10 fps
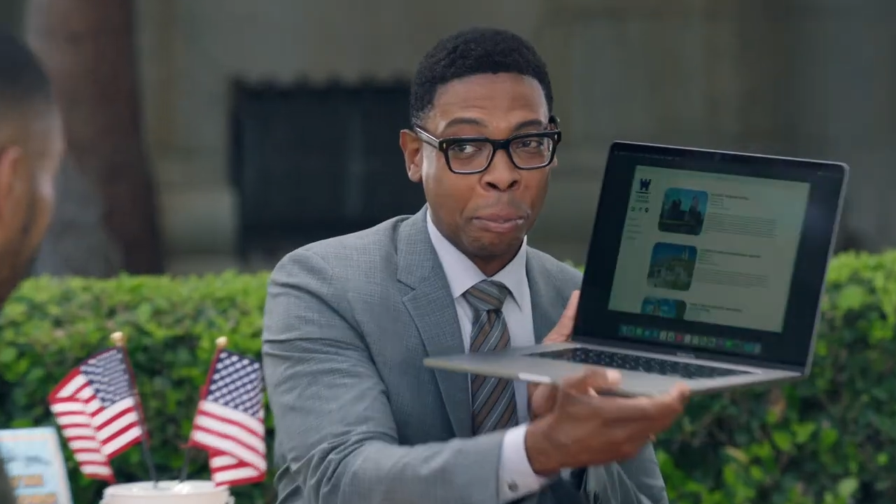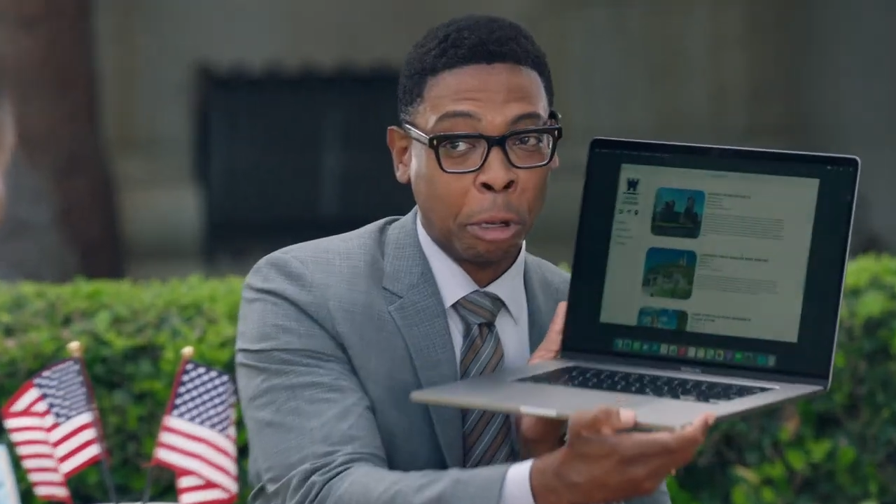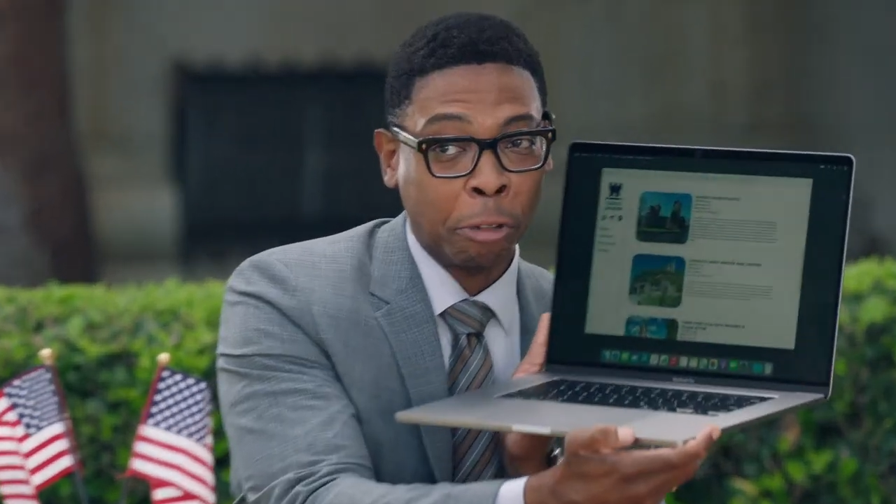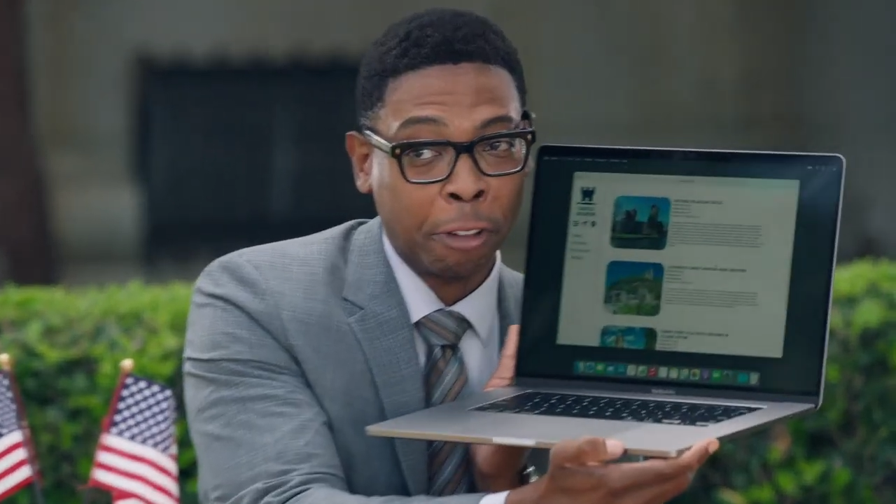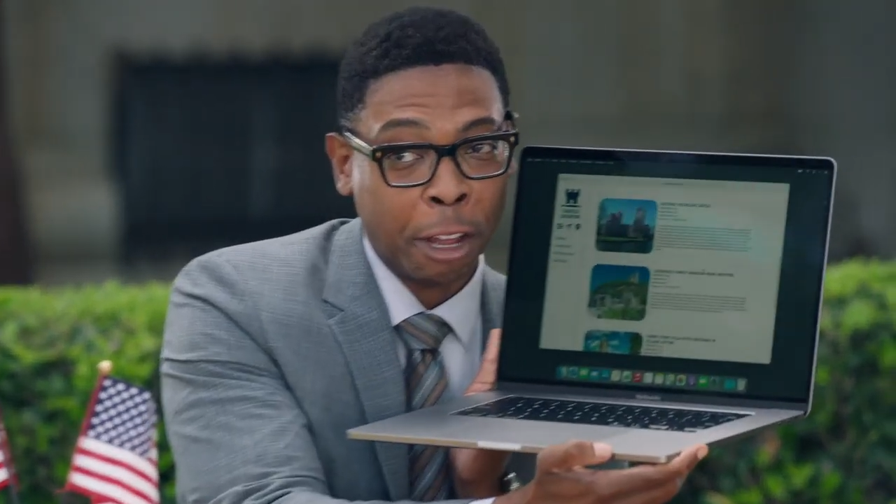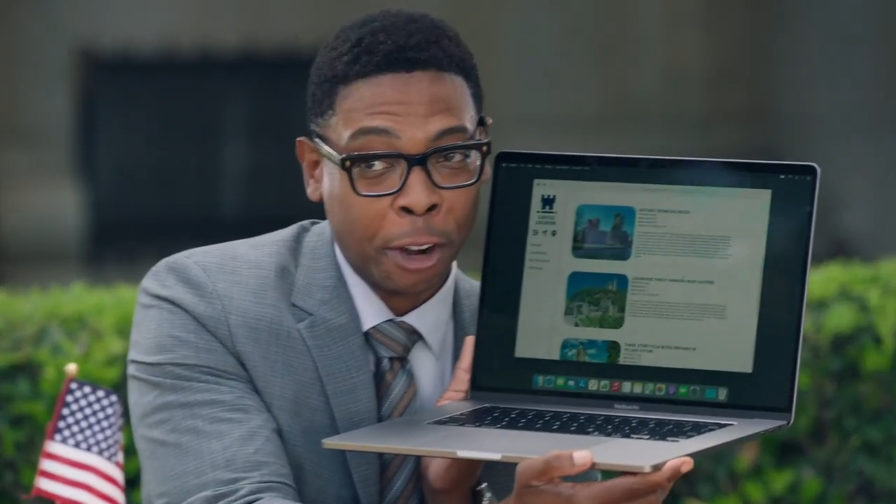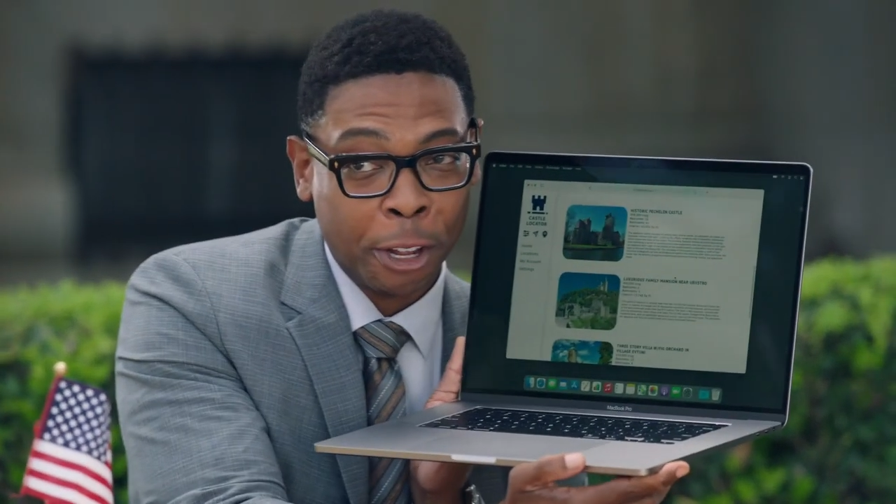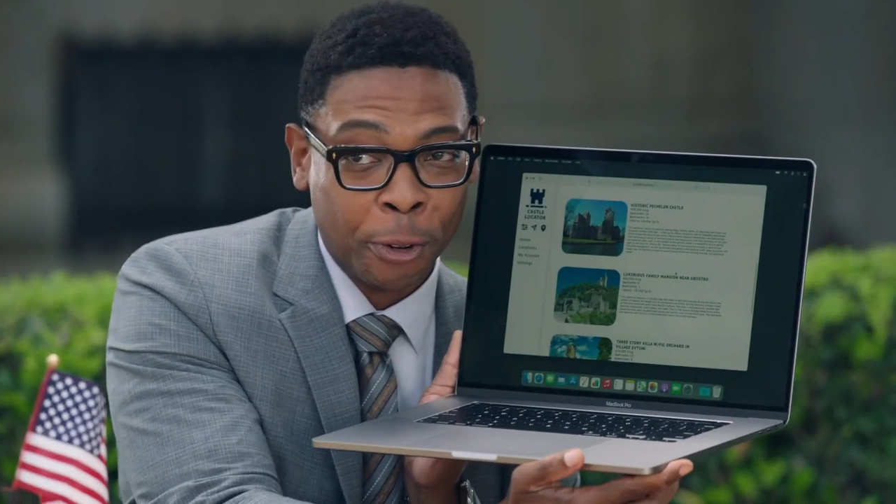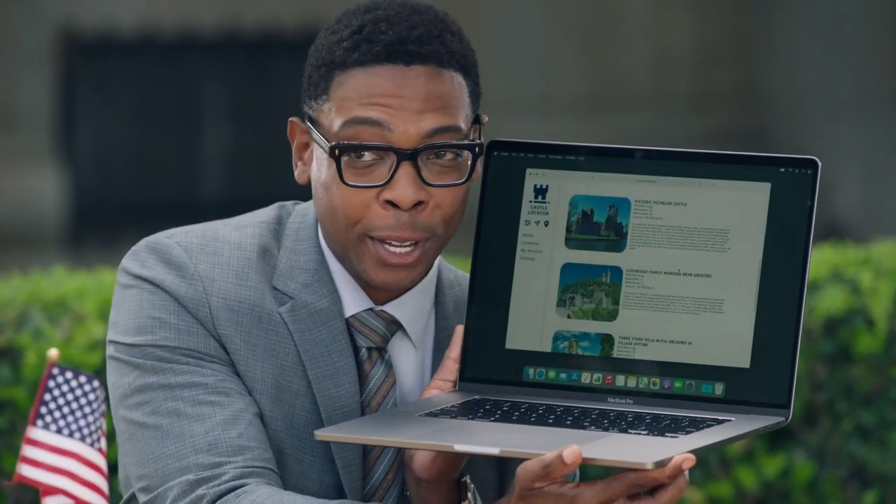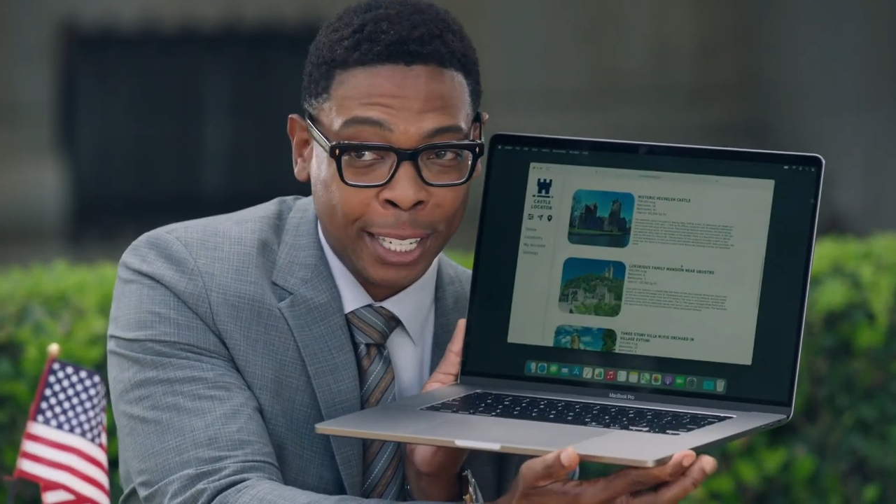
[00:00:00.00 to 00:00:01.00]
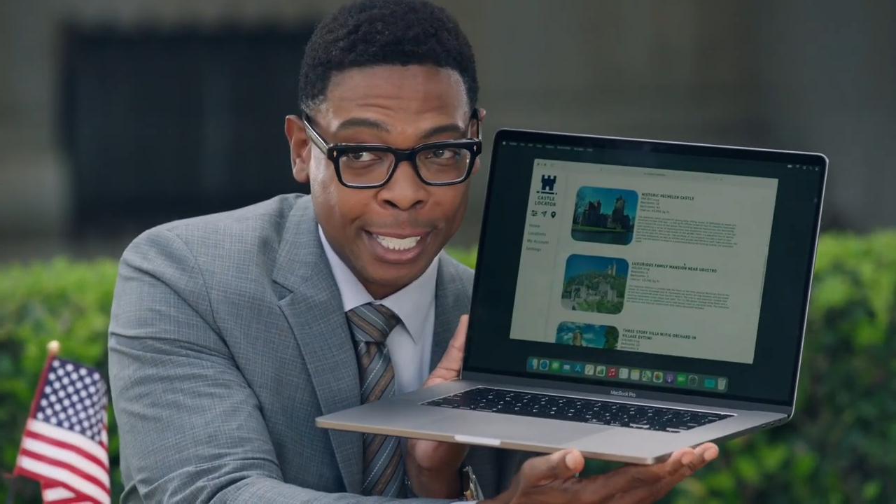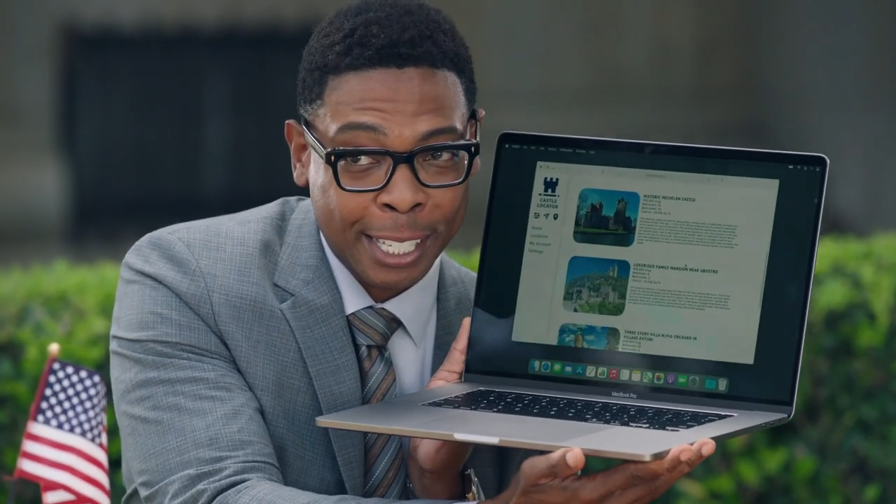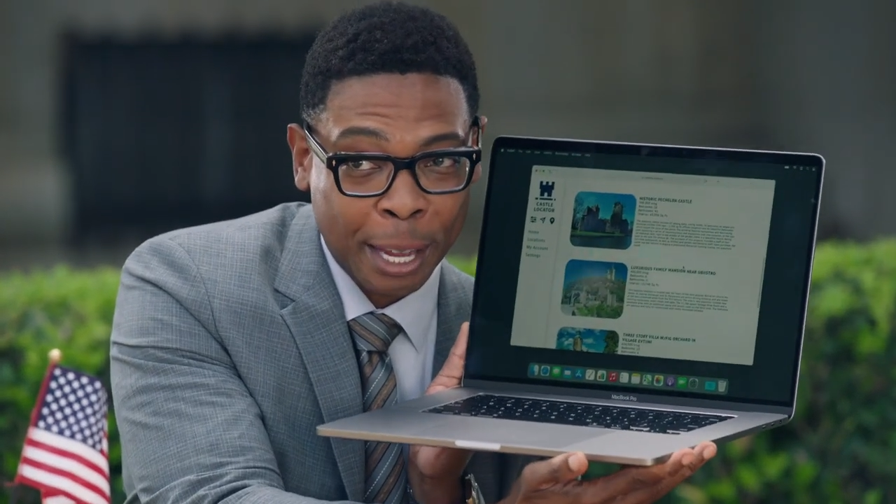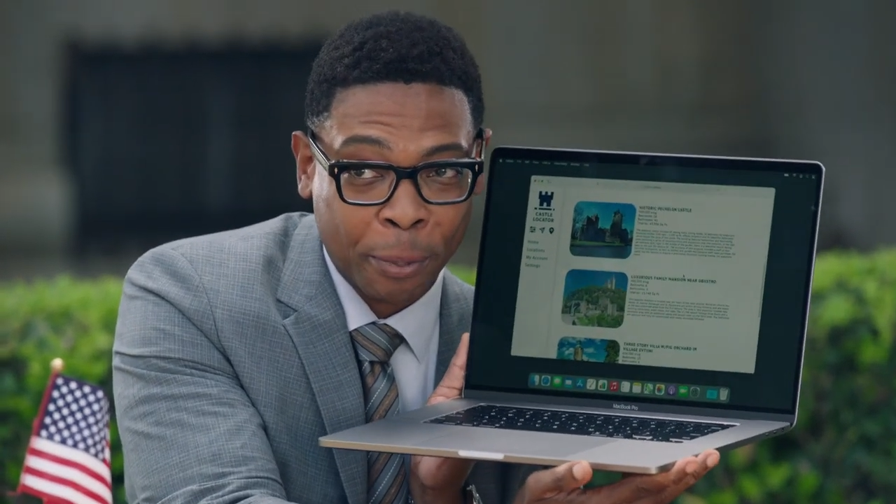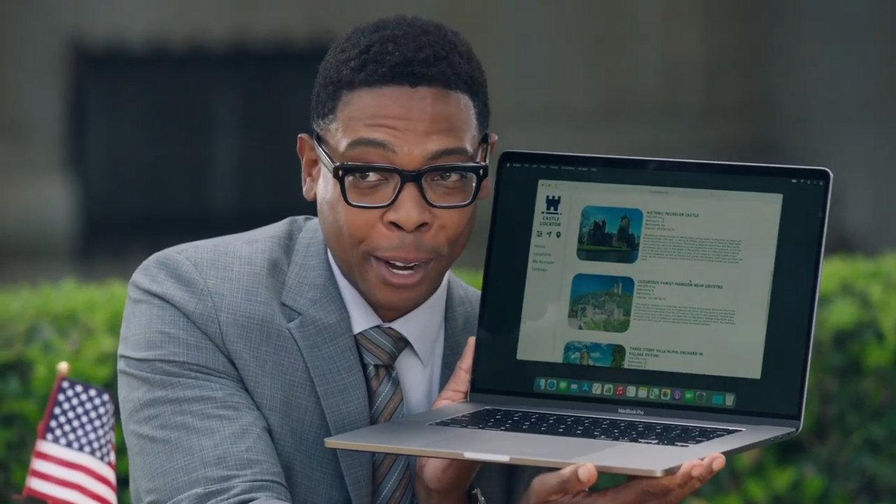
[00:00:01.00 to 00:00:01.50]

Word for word: Bulgarian real estate